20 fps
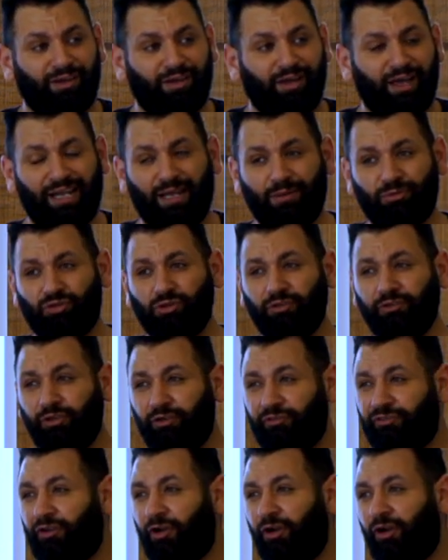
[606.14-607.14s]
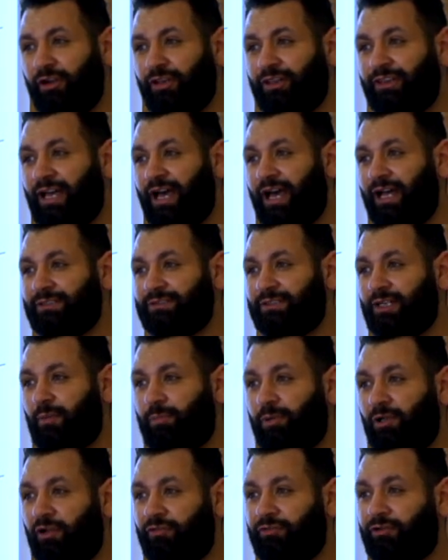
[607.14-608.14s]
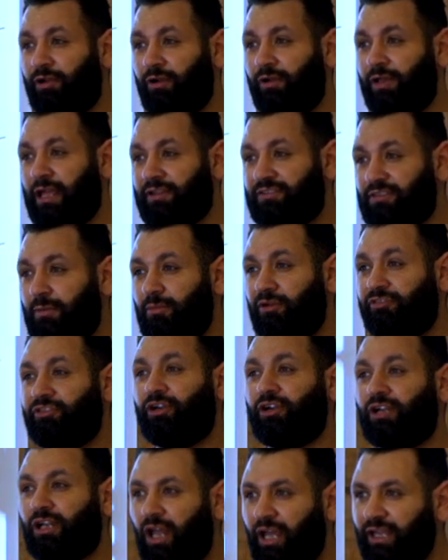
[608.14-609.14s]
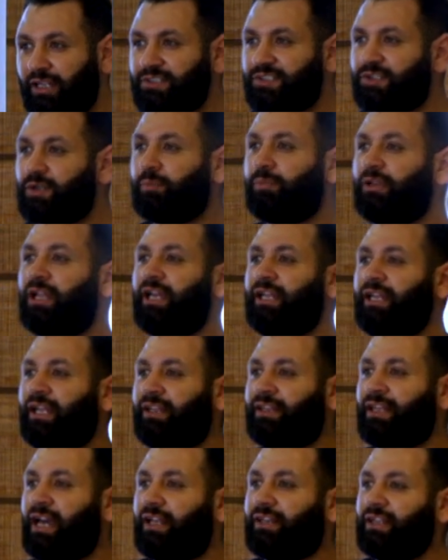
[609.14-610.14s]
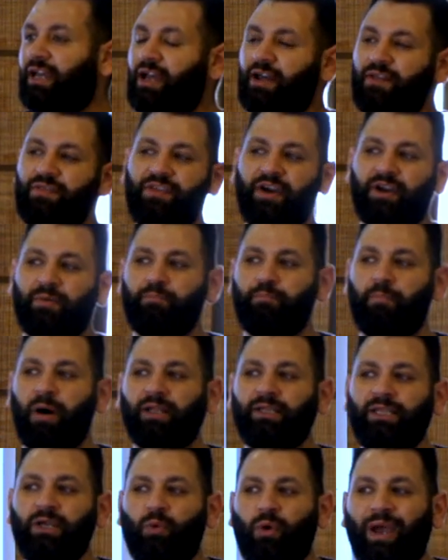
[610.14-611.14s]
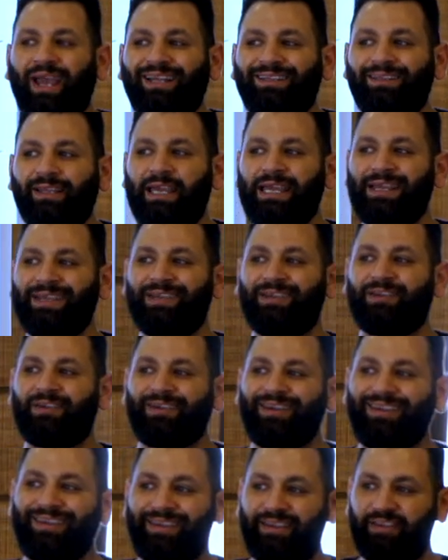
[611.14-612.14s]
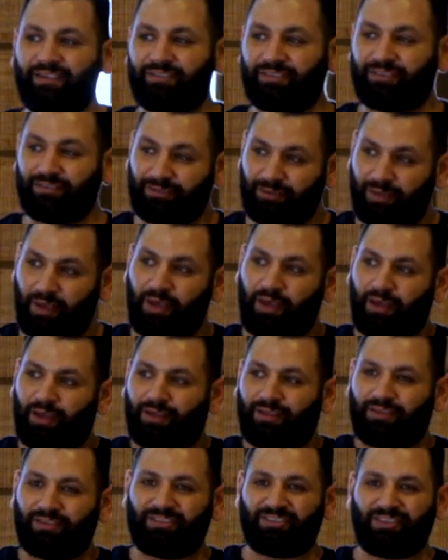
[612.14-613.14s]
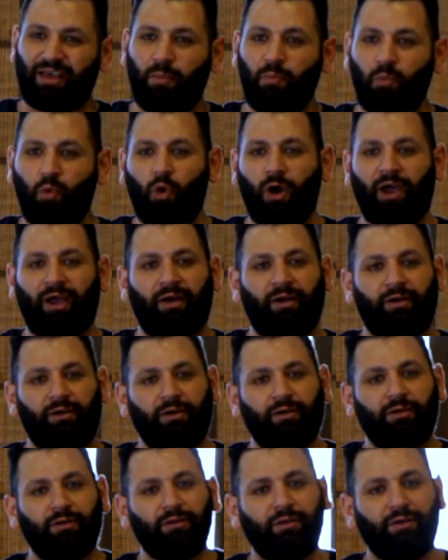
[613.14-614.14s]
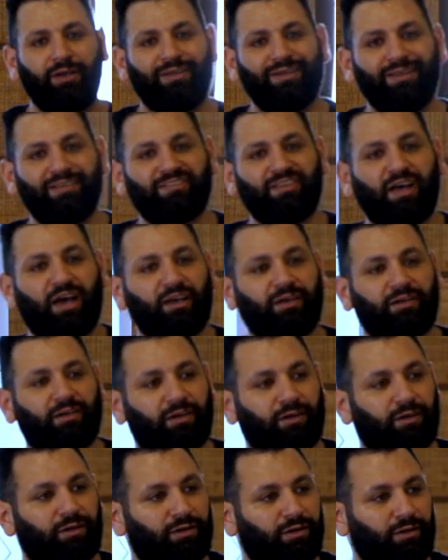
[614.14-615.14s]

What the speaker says: And I'm sure you've heard that some of your clients complaining that their body weight increases somewhere in the cycle.